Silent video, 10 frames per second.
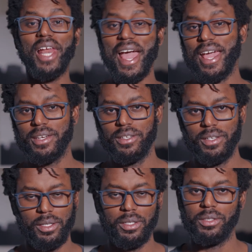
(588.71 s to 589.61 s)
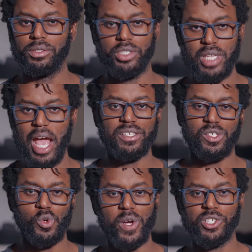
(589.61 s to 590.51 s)
you land,
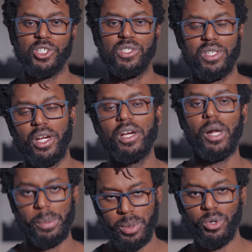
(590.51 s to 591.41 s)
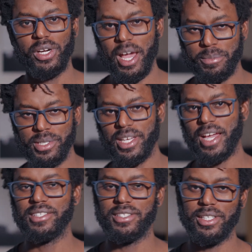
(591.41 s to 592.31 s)
just ask your questions there. I'll be more
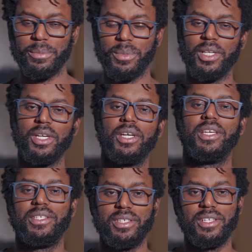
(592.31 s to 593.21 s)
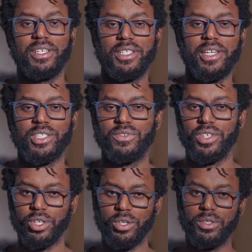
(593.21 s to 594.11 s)
than happy to answer them. See
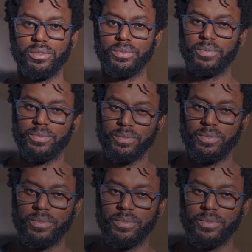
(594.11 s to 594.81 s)
you in the next video.